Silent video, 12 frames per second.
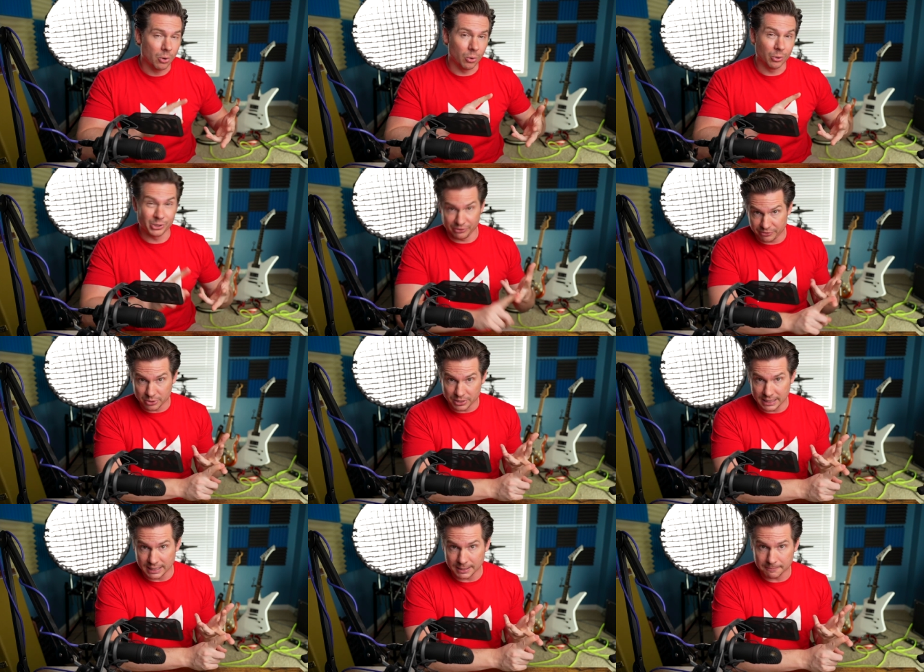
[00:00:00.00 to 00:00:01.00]
or
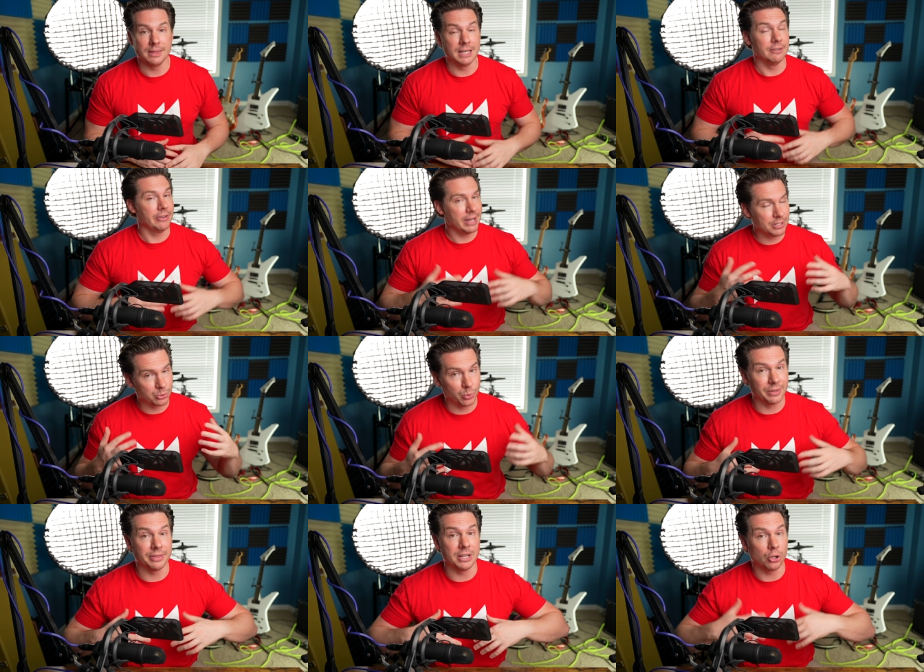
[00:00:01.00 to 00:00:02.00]
diffusing it. The advantage
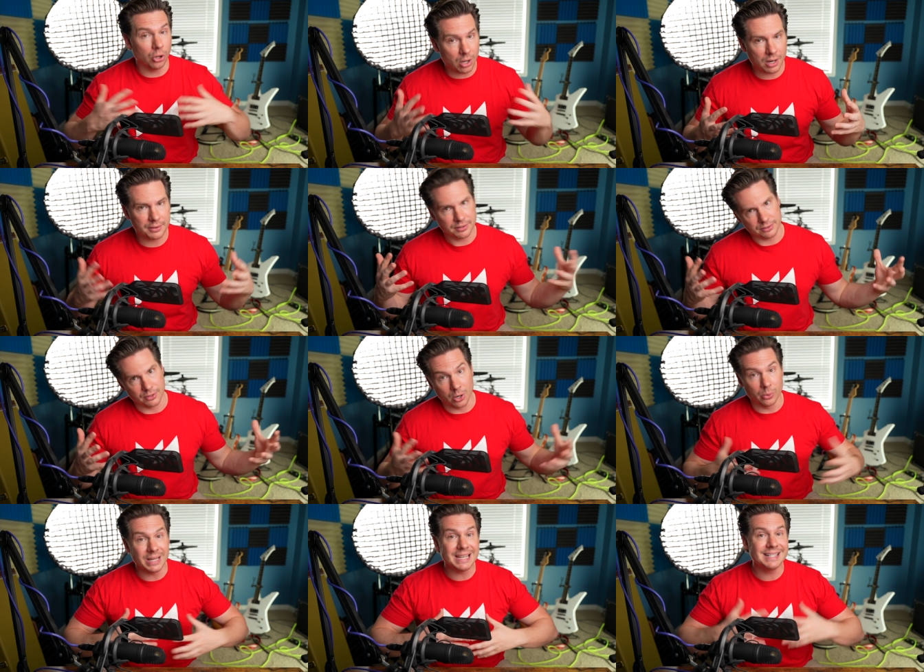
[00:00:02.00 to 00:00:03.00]
with the cloths
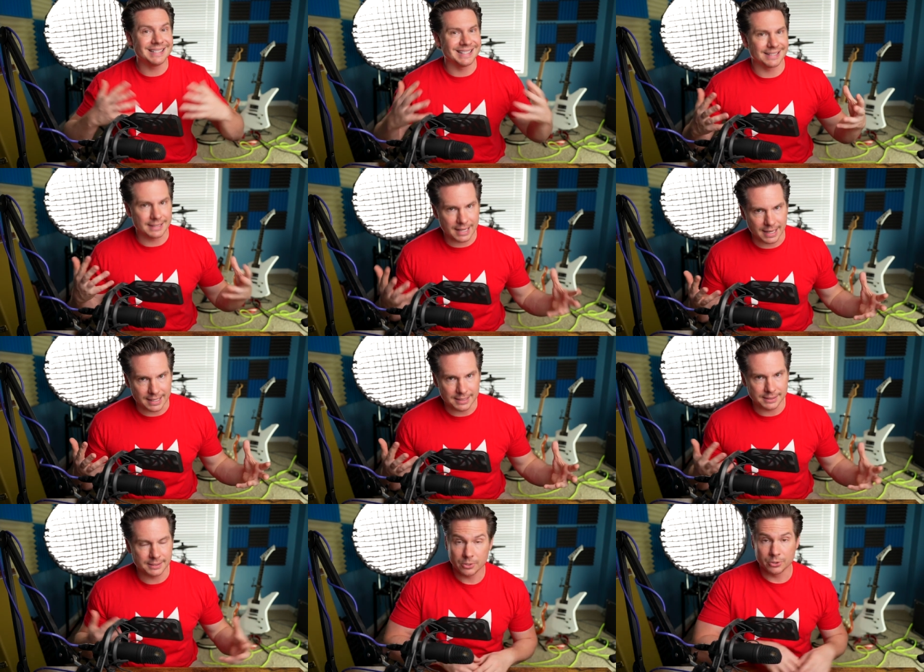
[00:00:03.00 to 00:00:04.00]
though is the
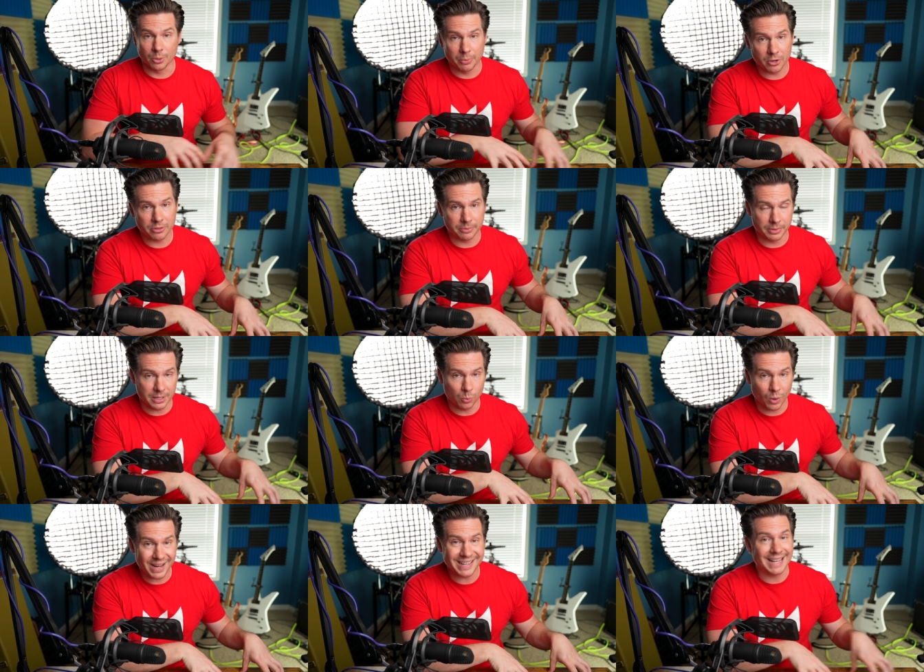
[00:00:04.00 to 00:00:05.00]
size. So both the
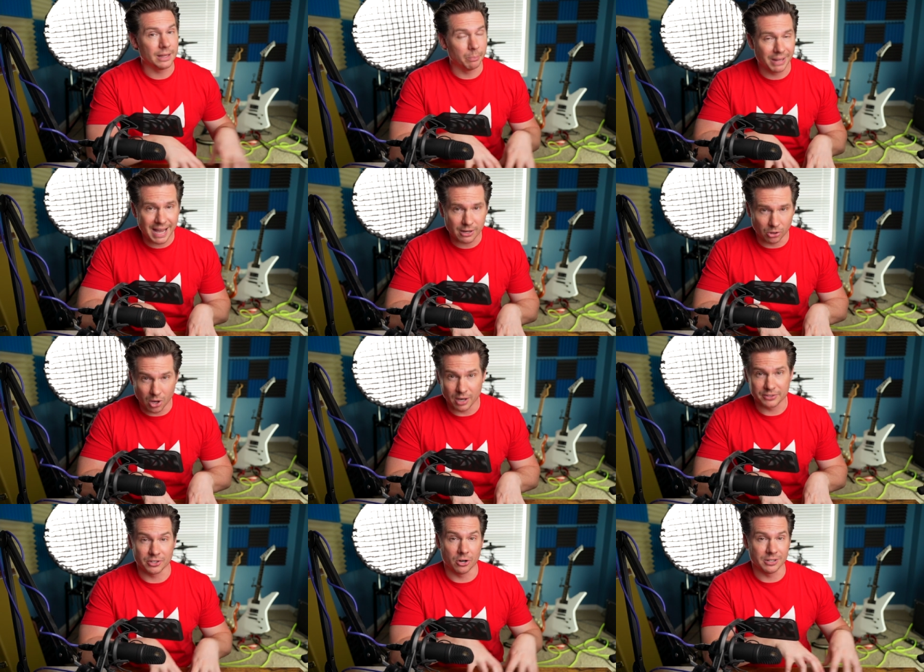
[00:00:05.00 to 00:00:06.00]
white and the black
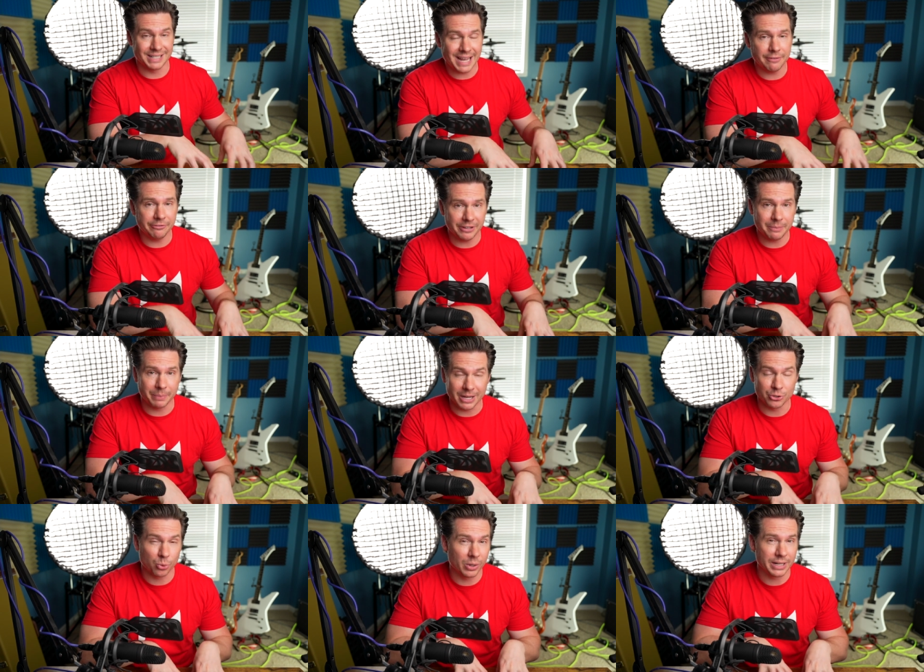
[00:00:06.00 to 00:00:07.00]
cloths are 10 feet
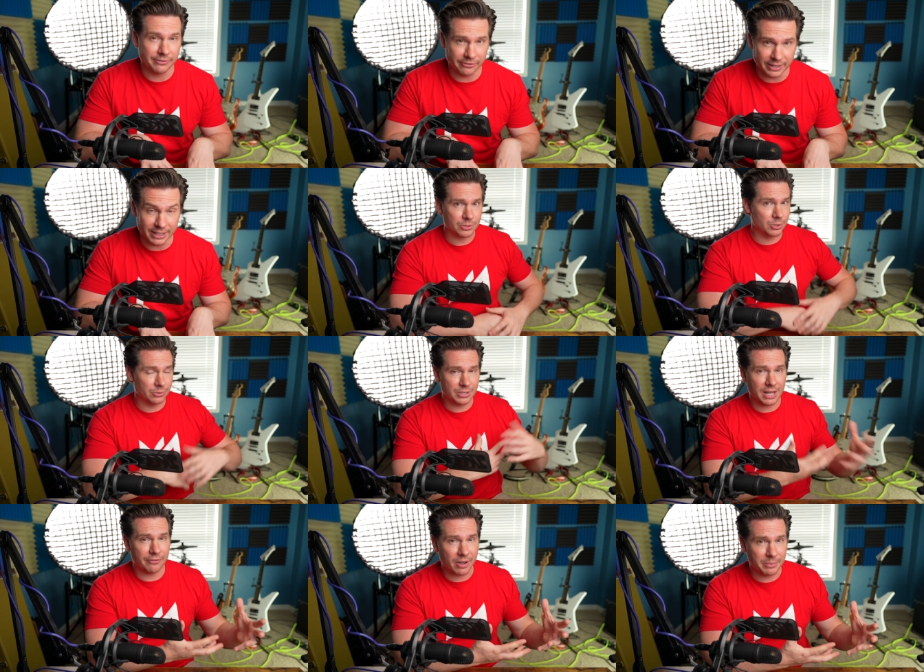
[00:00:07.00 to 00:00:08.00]
by 20 feet. So
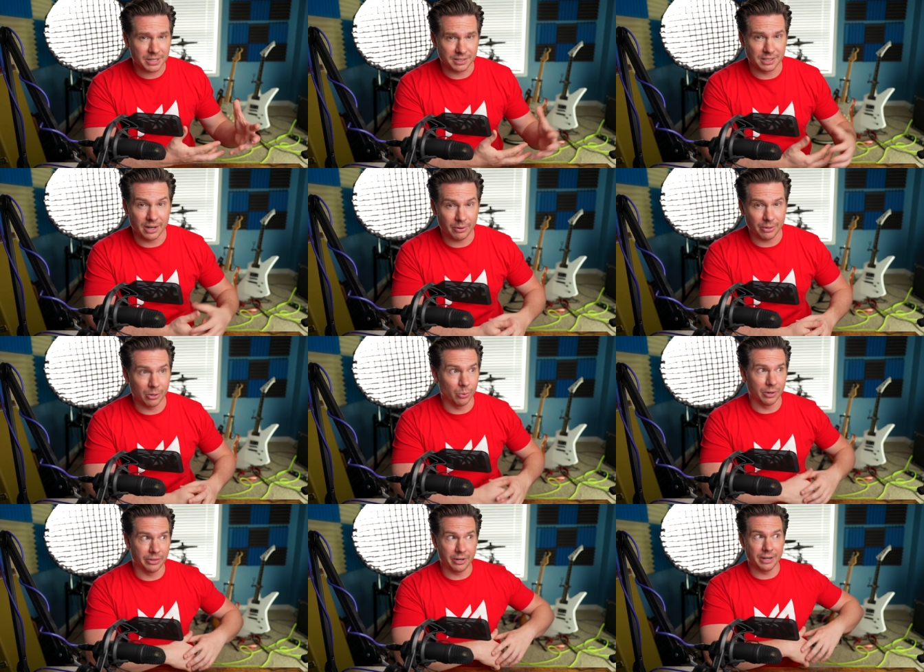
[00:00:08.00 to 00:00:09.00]
say if I'm in a scenario
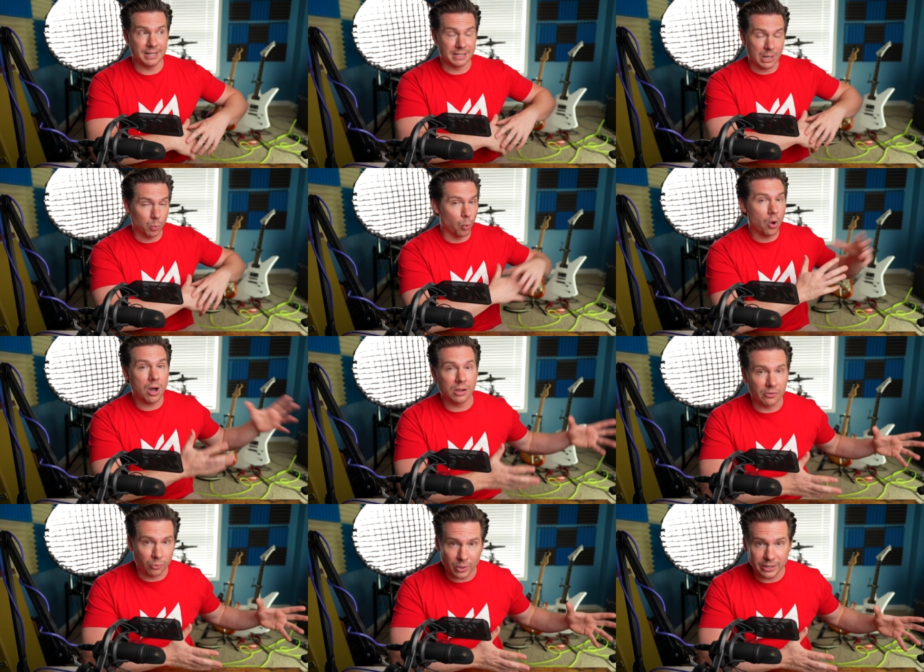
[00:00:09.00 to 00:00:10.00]
where there is a
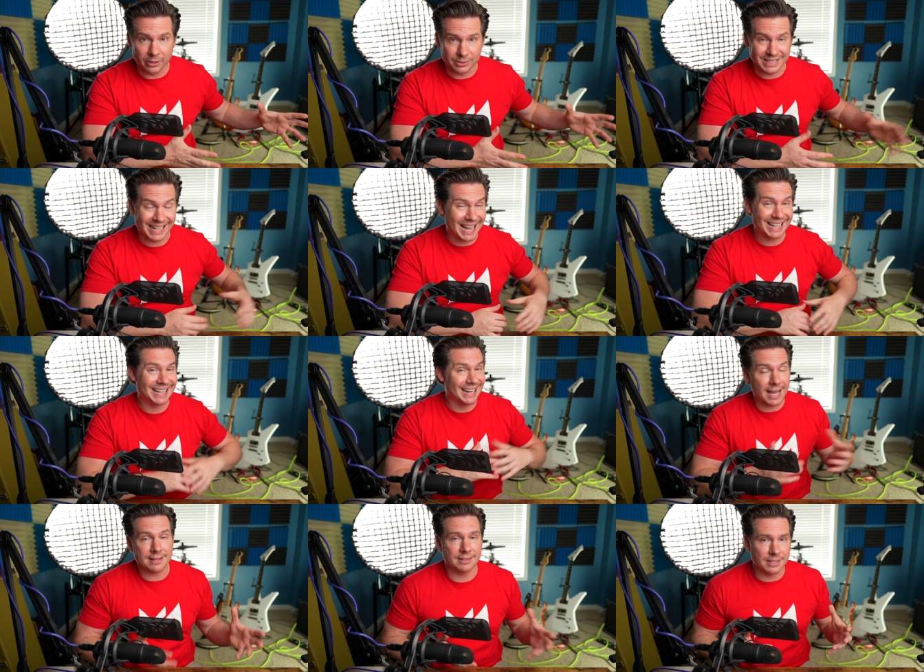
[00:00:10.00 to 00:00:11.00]
wall of windows that I
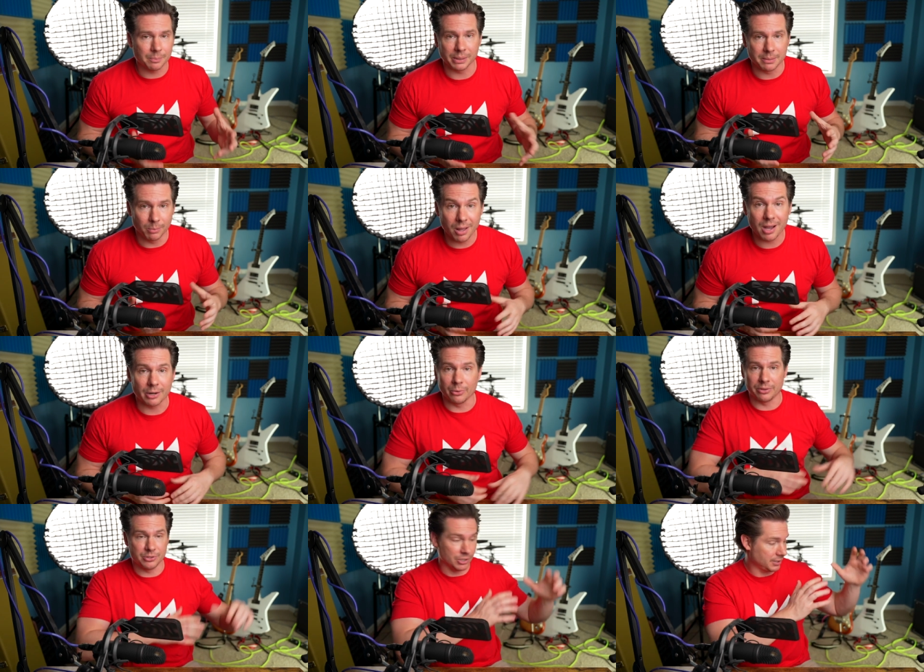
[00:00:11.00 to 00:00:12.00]
cannot simply block
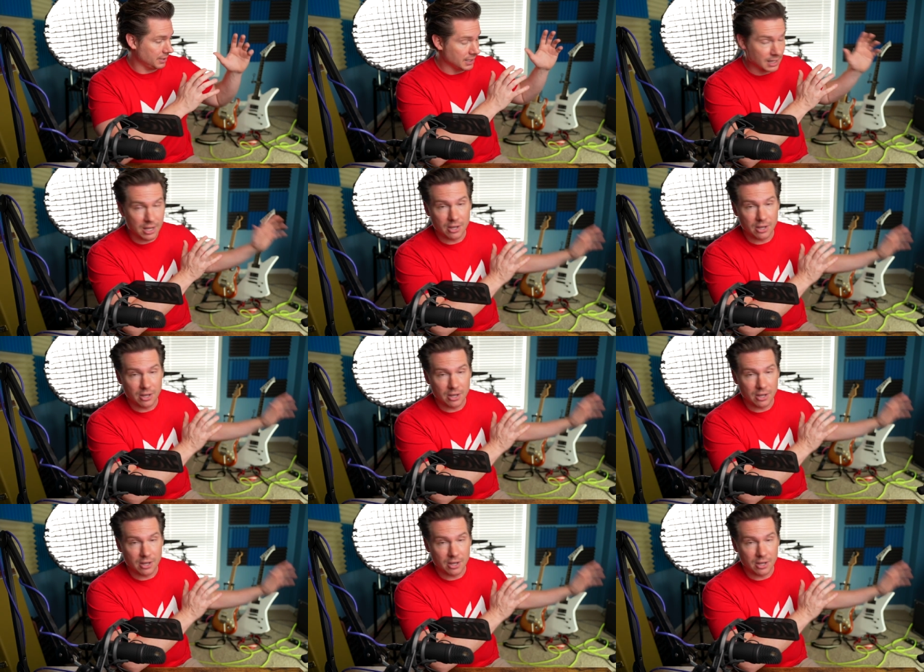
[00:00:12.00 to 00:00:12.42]
with just the